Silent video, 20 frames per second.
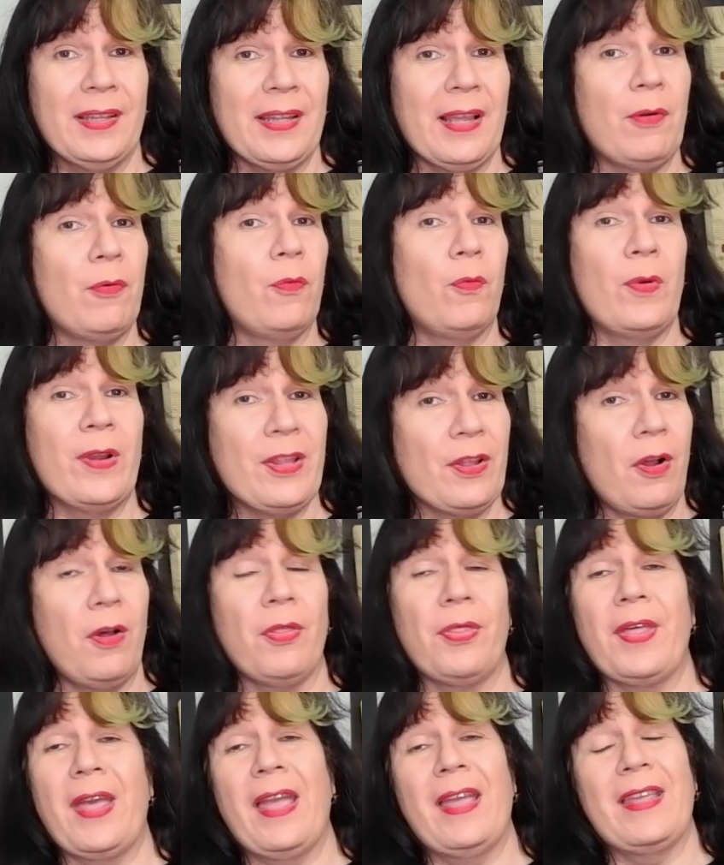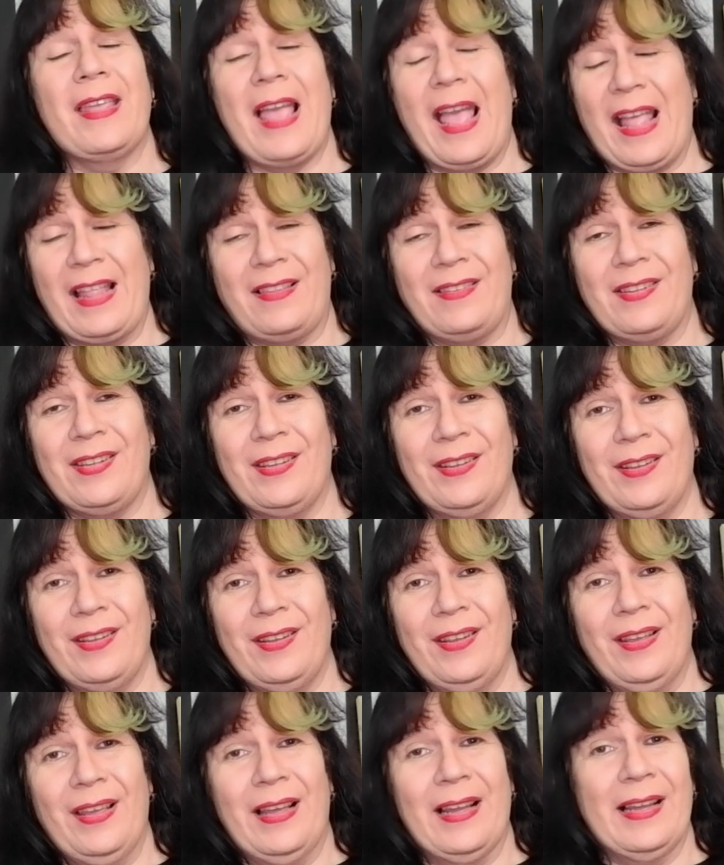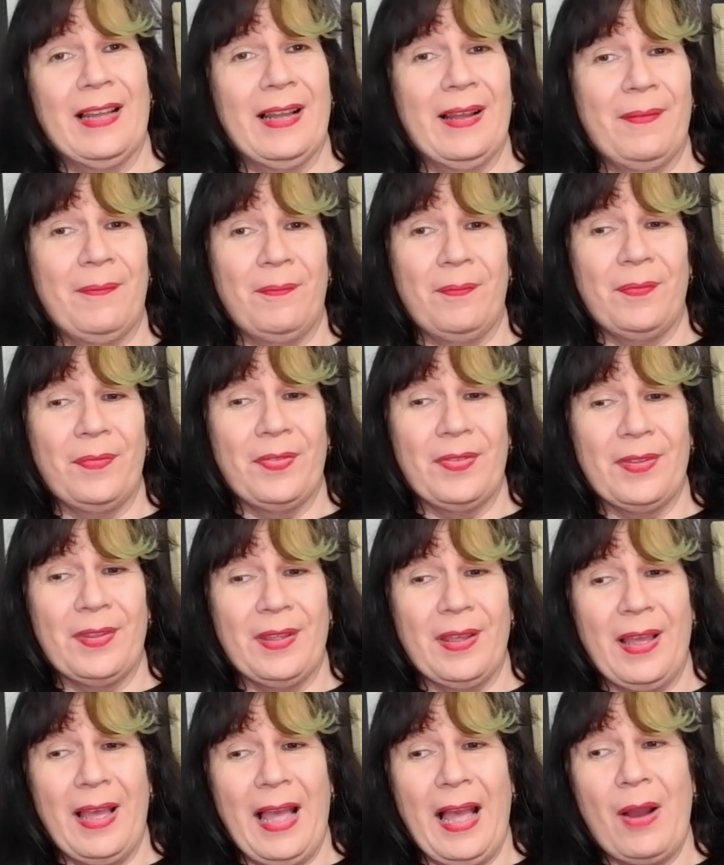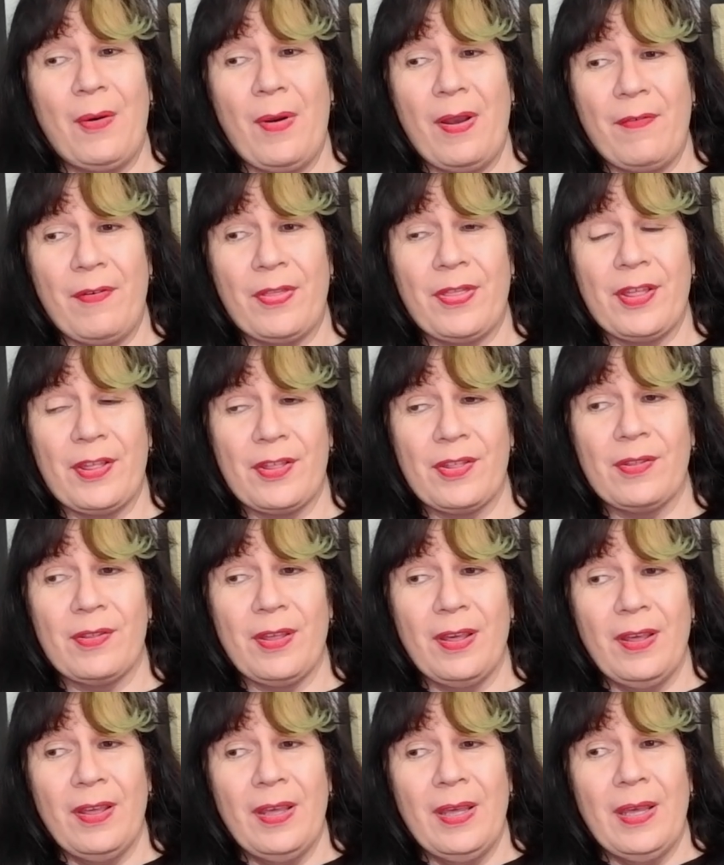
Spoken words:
Now, we're not there yet. However, this